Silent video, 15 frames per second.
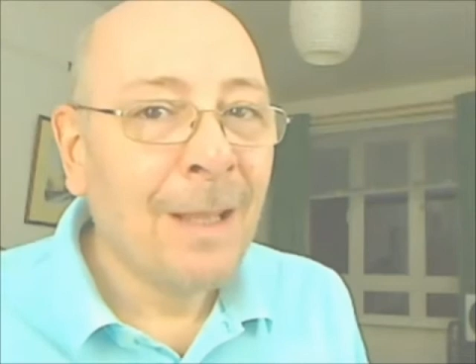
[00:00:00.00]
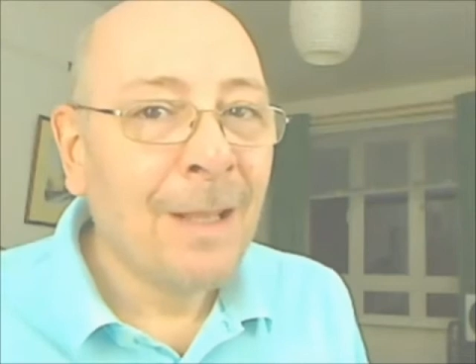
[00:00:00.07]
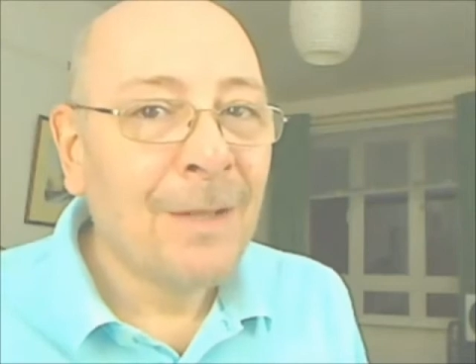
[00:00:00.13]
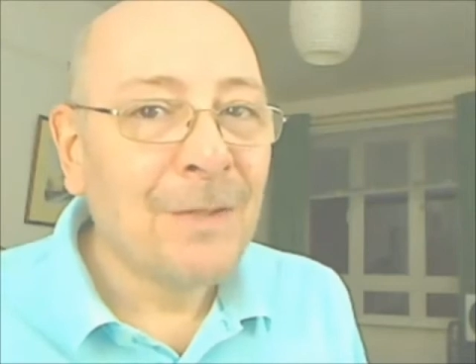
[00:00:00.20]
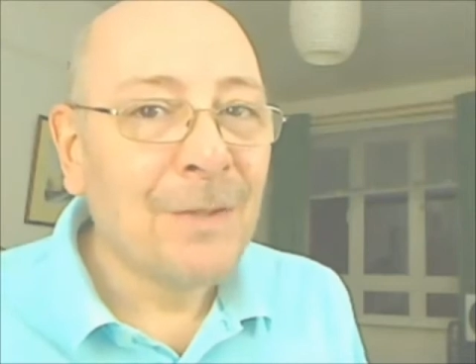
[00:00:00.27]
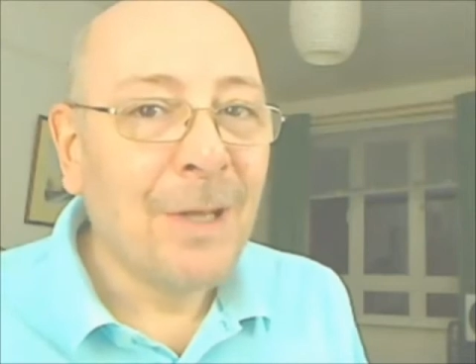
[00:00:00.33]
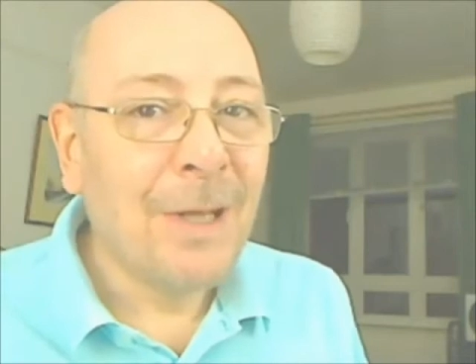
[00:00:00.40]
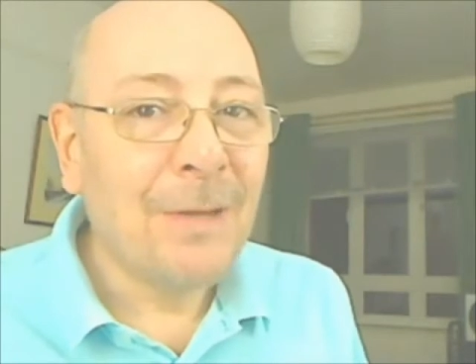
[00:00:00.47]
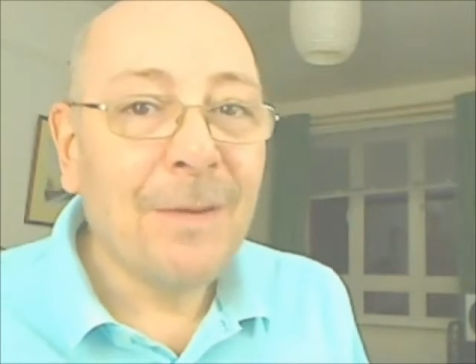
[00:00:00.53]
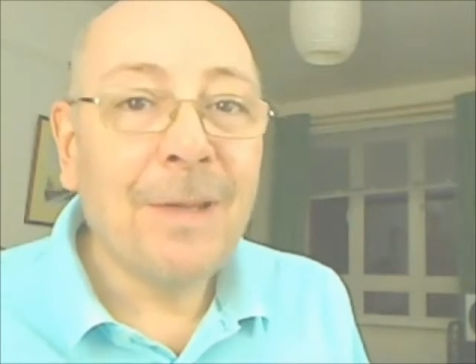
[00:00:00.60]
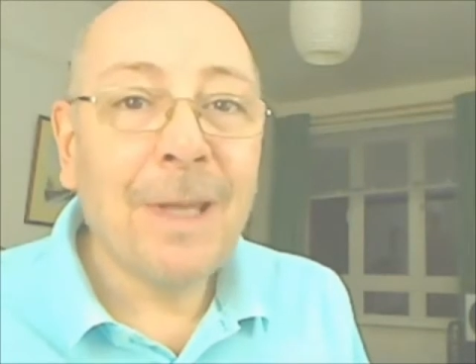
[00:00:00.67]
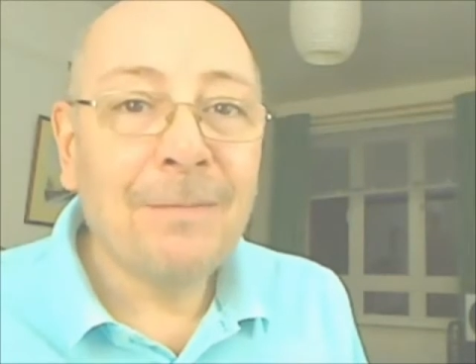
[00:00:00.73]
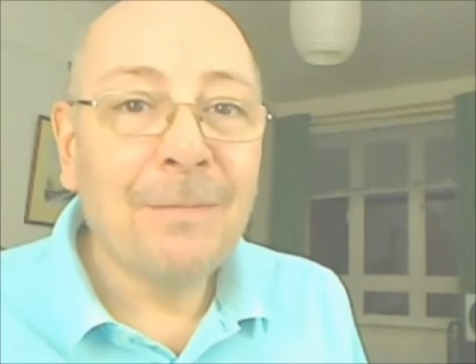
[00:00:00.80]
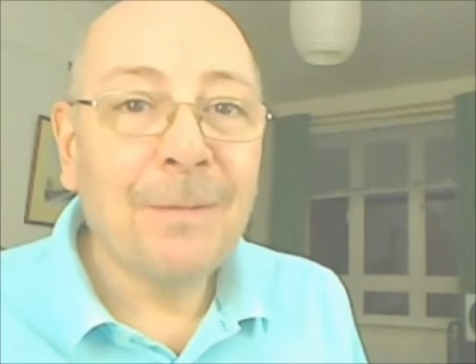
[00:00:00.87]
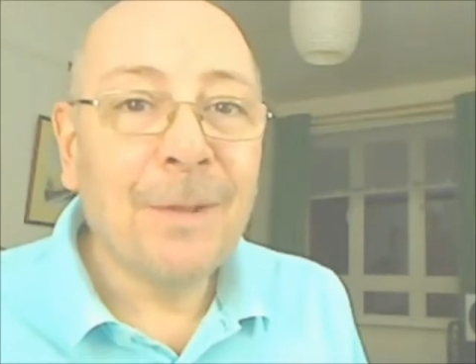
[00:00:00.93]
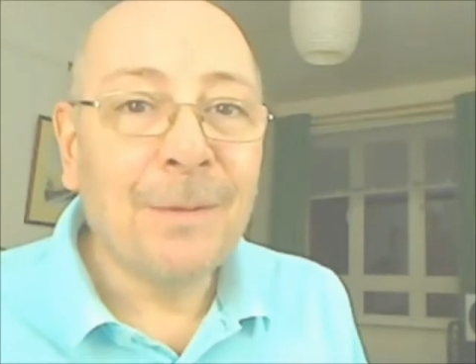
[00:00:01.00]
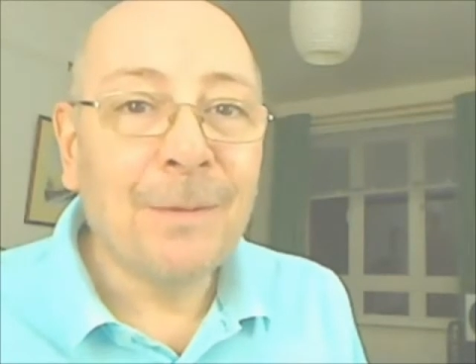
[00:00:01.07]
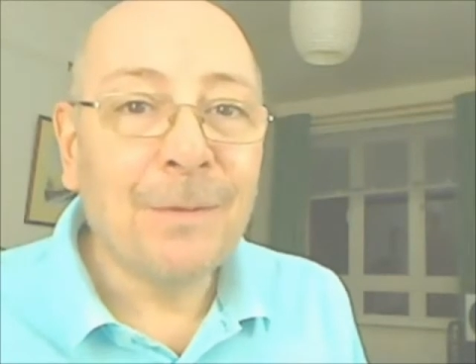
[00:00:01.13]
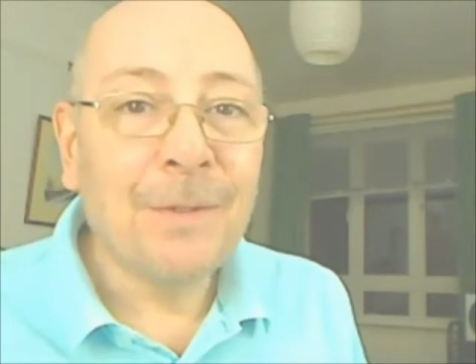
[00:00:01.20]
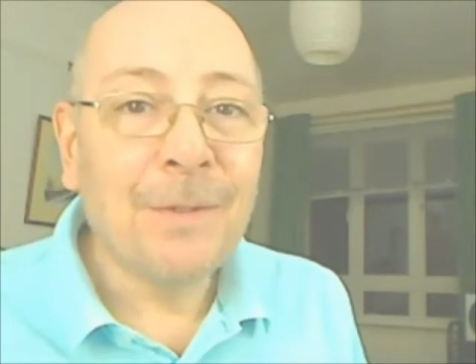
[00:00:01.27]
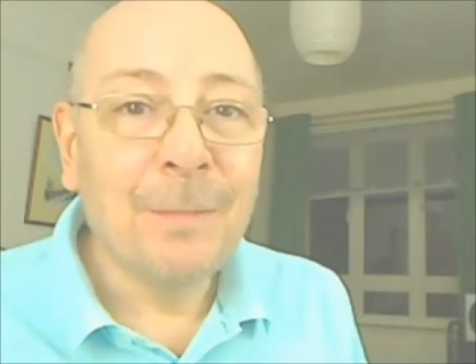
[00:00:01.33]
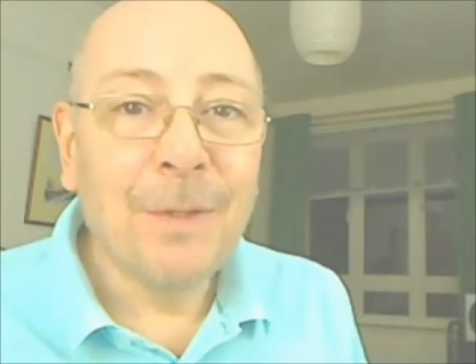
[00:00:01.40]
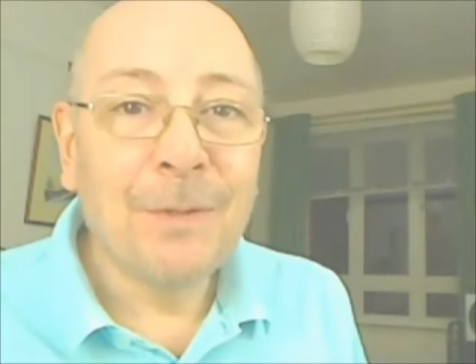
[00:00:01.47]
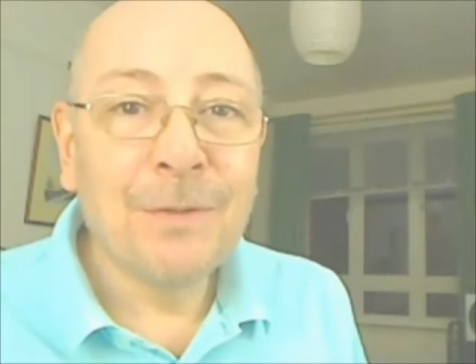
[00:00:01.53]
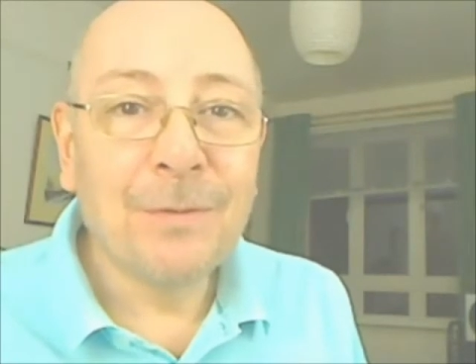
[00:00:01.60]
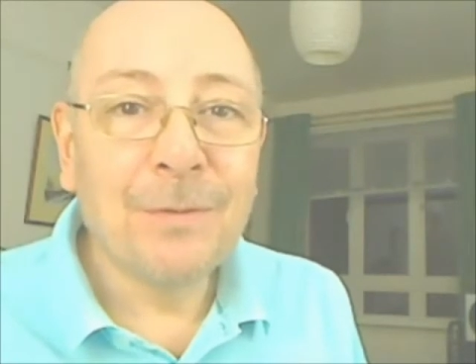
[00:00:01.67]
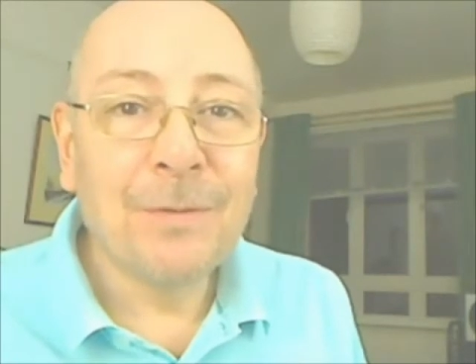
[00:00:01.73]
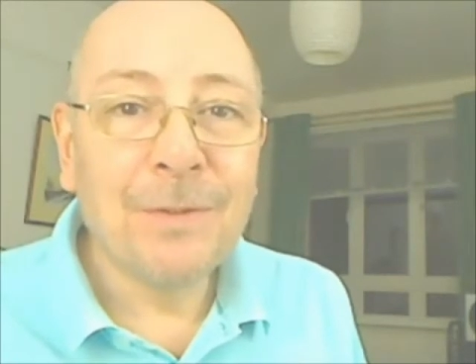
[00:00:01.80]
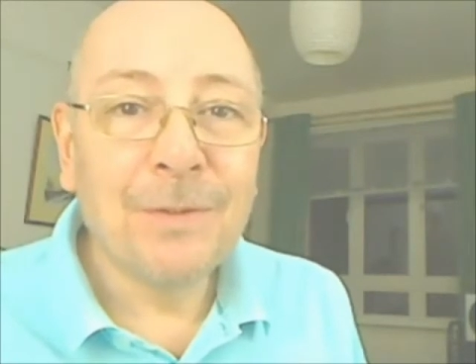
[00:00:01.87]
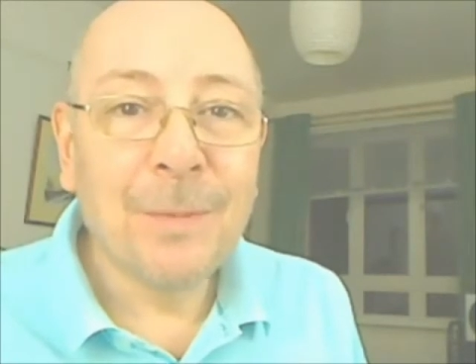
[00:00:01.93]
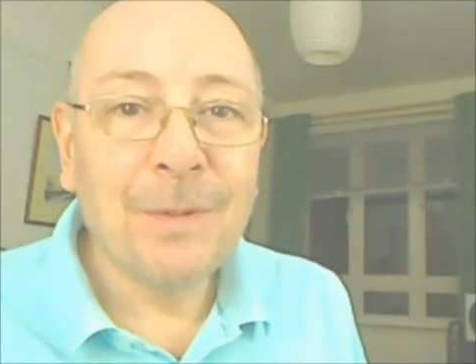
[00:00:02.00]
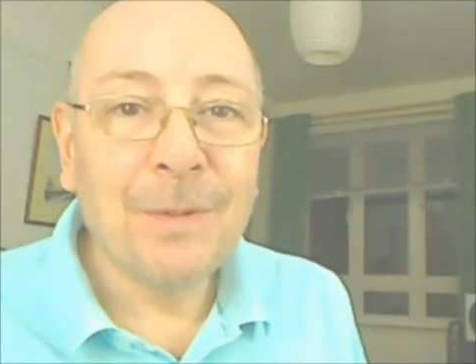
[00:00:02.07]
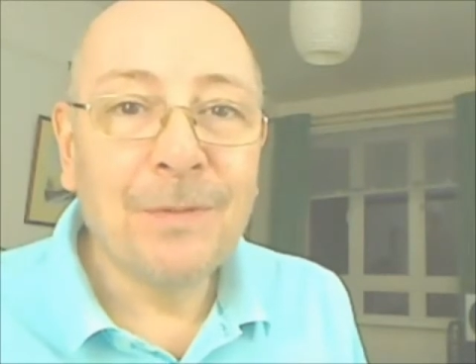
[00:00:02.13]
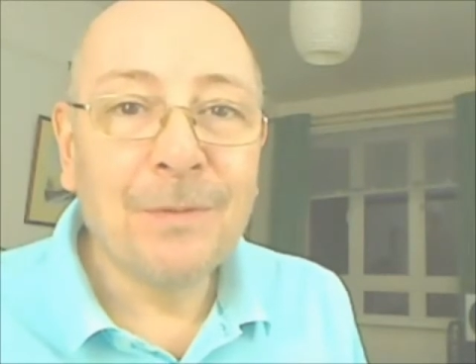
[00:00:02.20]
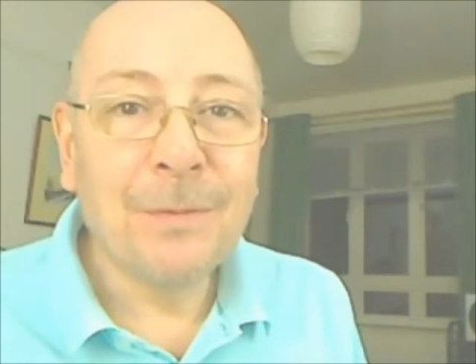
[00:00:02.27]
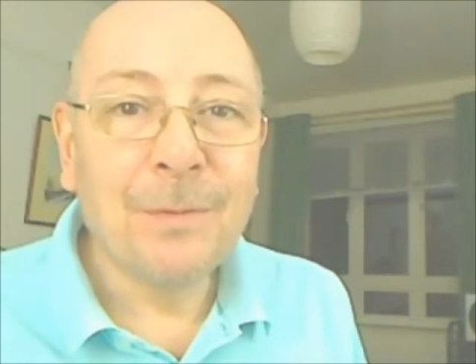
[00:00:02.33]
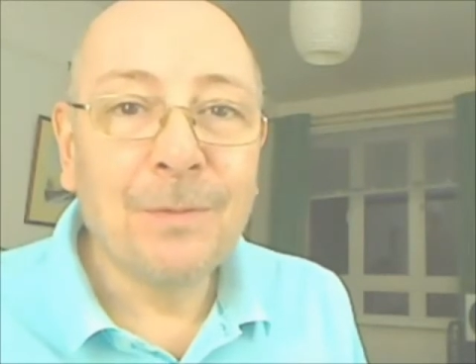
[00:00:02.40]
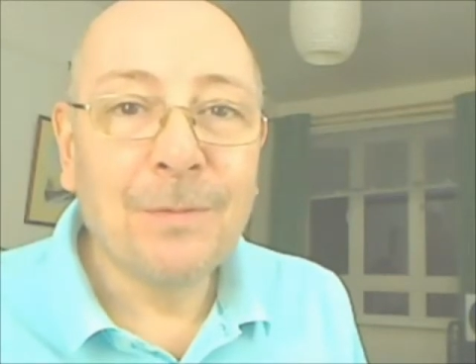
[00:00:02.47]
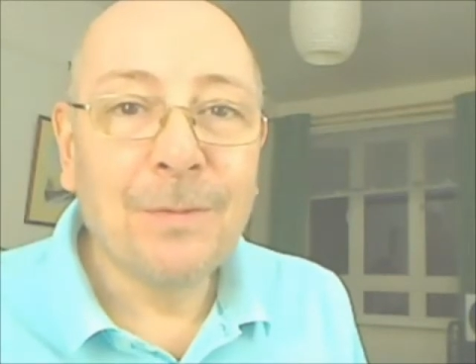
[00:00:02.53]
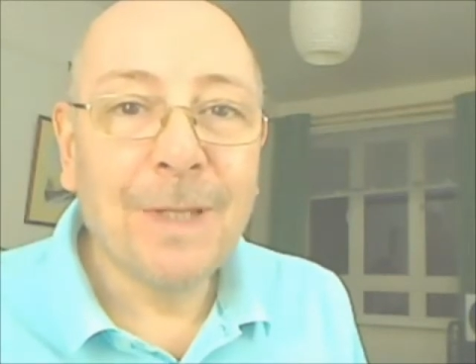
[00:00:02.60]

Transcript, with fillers: So if I have those emotional and spiritual